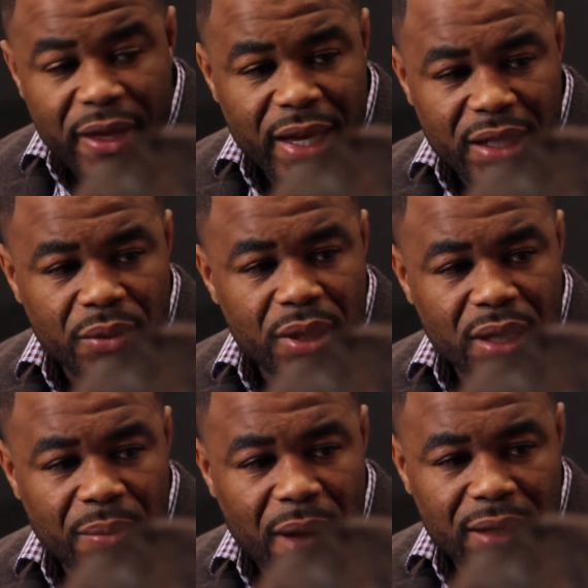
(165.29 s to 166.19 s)
I think he has
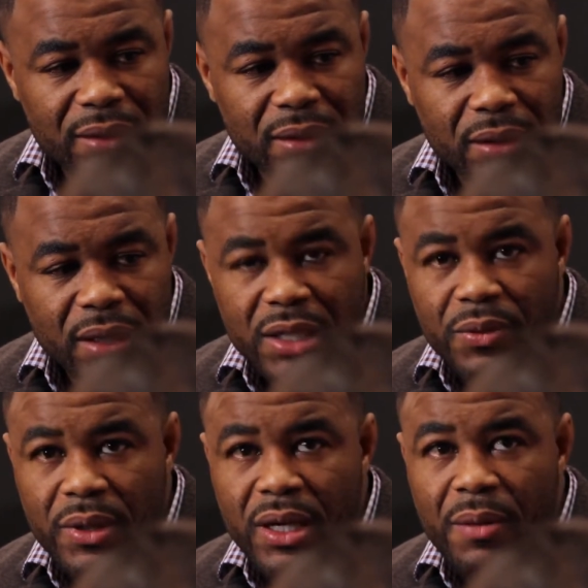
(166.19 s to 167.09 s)
really good boxing.
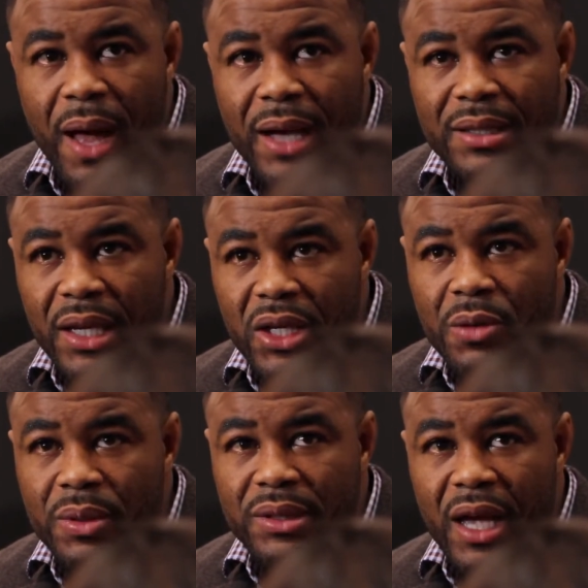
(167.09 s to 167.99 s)
He has really good boxing,
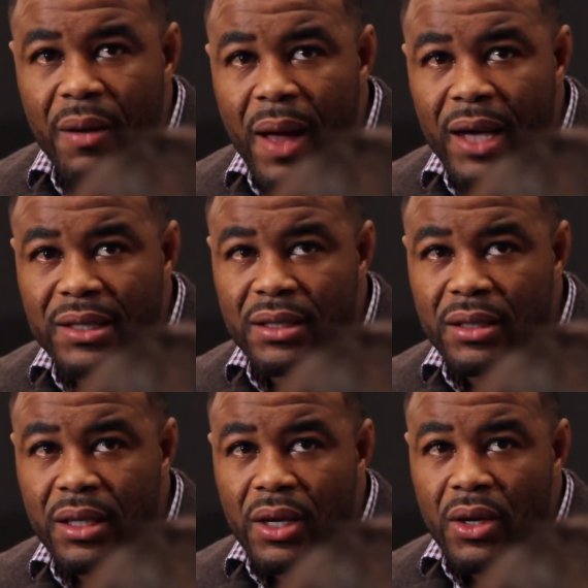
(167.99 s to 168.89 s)
a Cuban-style
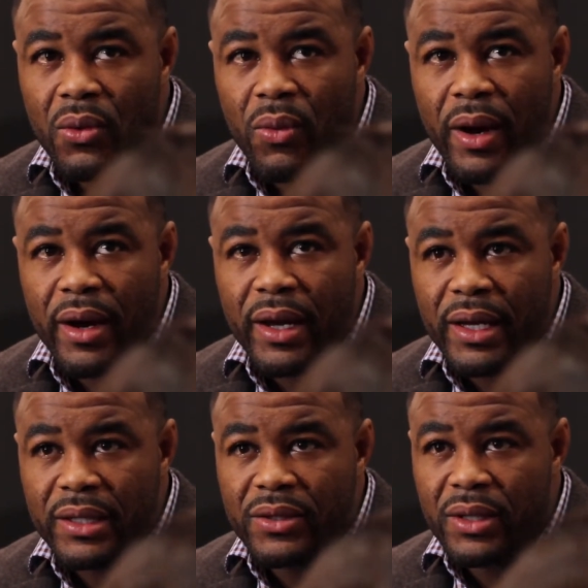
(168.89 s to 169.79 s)
boxing where
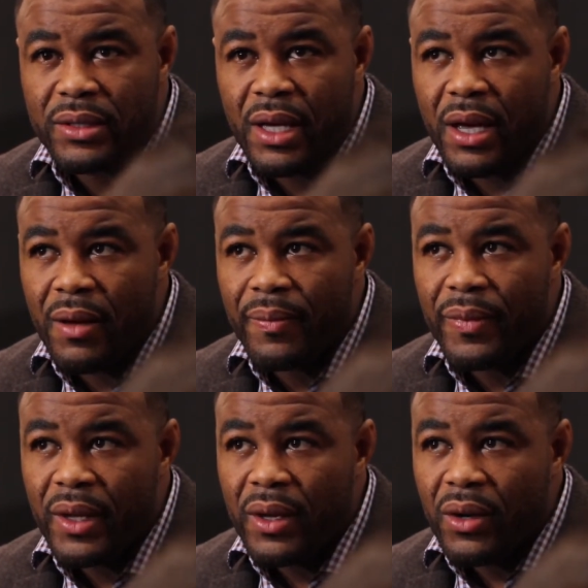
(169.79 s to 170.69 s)
it's
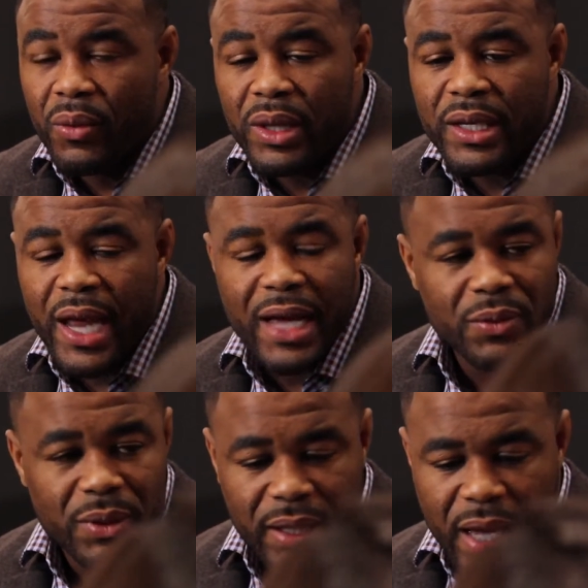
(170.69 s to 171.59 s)
really
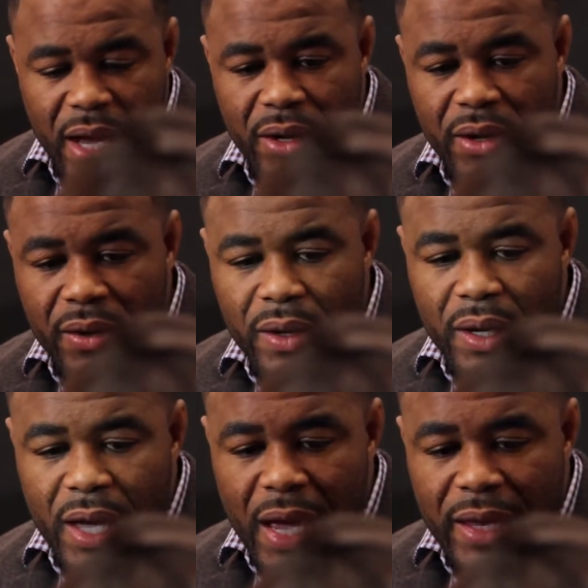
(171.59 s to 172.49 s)
nice with the
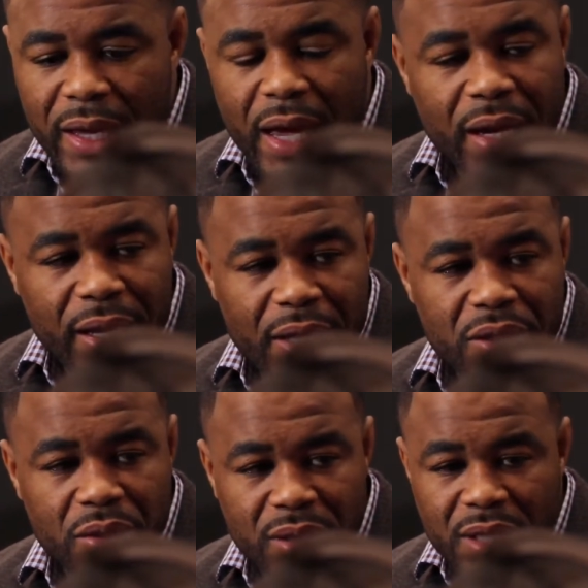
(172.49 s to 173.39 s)
counter, and they kind of
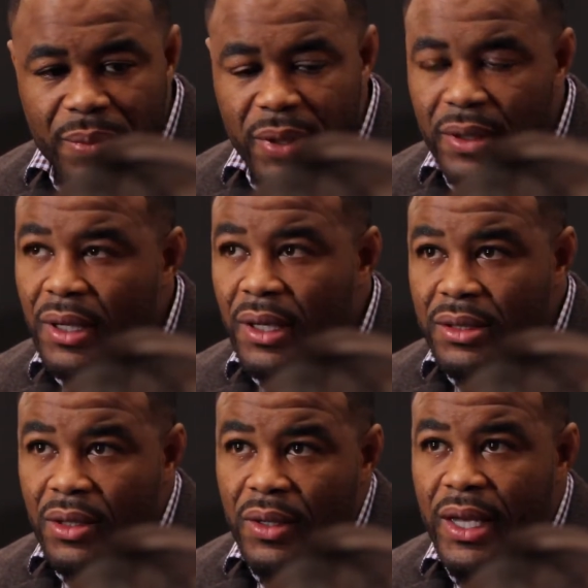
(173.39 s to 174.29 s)
catch you slipping.
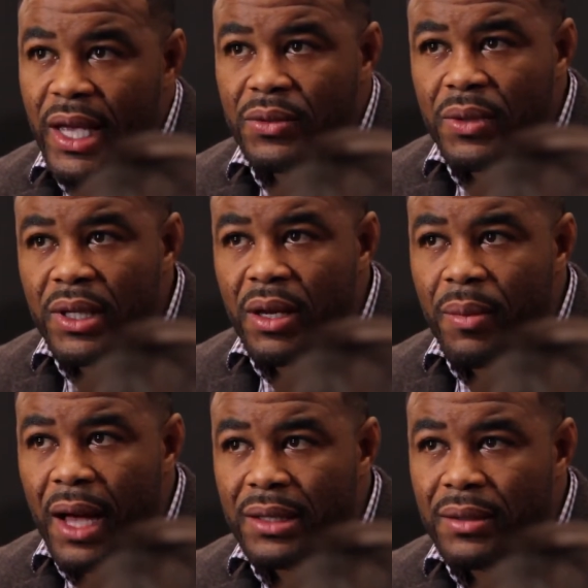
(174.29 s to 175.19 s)
So he has
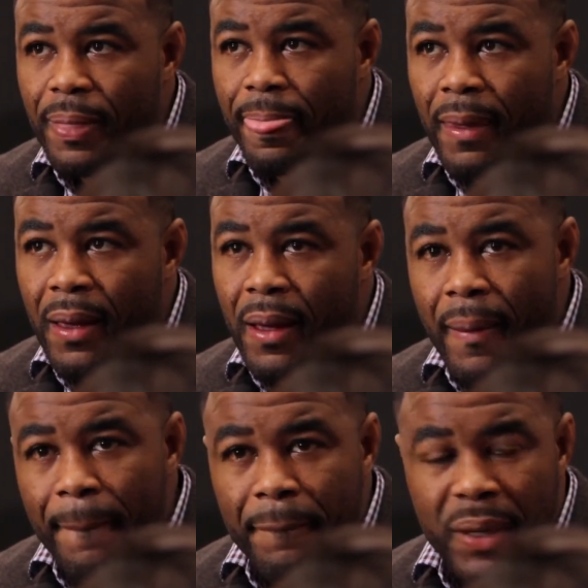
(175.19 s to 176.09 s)
really good boxing,
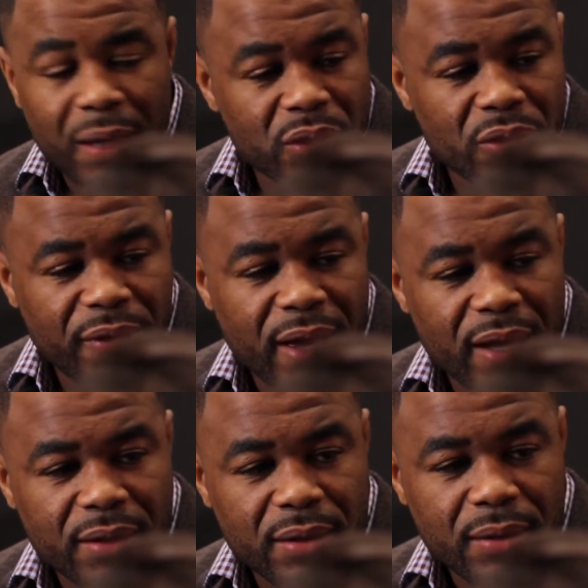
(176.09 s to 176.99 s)
but I'm too
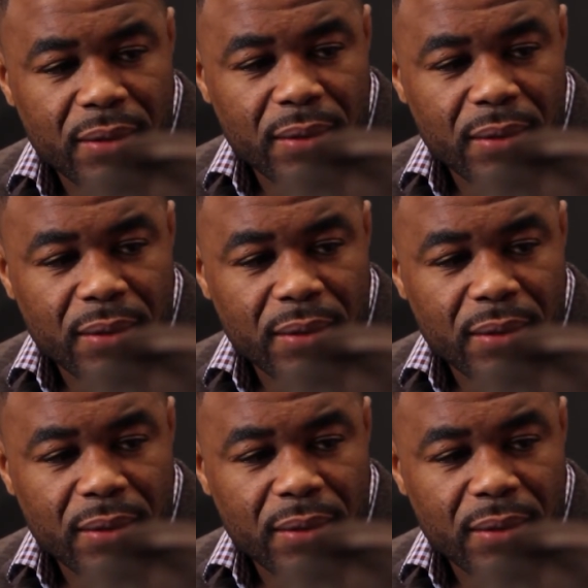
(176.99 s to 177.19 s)
fast.